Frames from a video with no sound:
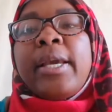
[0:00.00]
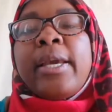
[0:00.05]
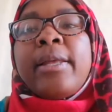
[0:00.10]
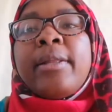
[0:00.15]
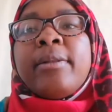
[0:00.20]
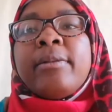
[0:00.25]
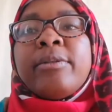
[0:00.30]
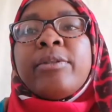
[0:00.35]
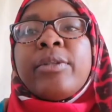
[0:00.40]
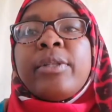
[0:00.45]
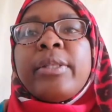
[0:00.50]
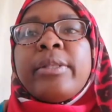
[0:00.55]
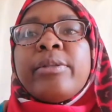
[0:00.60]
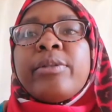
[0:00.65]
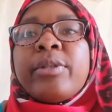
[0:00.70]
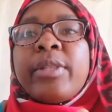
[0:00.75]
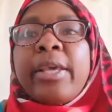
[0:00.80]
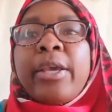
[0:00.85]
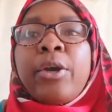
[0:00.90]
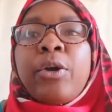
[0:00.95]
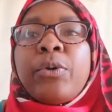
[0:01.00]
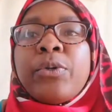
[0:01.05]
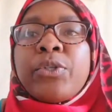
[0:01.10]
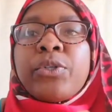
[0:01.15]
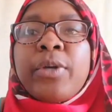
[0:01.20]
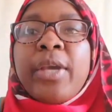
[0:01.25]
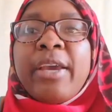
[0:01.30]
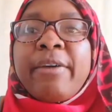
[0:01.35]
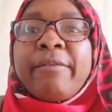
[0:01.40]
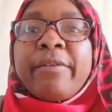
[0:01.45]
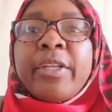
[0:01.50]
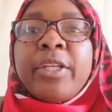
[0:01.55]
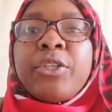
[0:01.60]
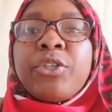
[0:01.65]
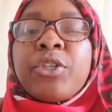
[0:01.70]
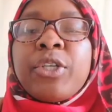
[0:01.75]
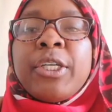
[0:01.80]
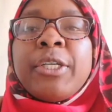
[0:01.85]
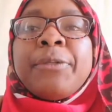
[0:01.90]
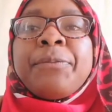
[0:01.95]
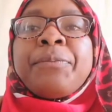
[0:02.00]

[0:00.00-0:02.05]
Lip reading: and there goes your average.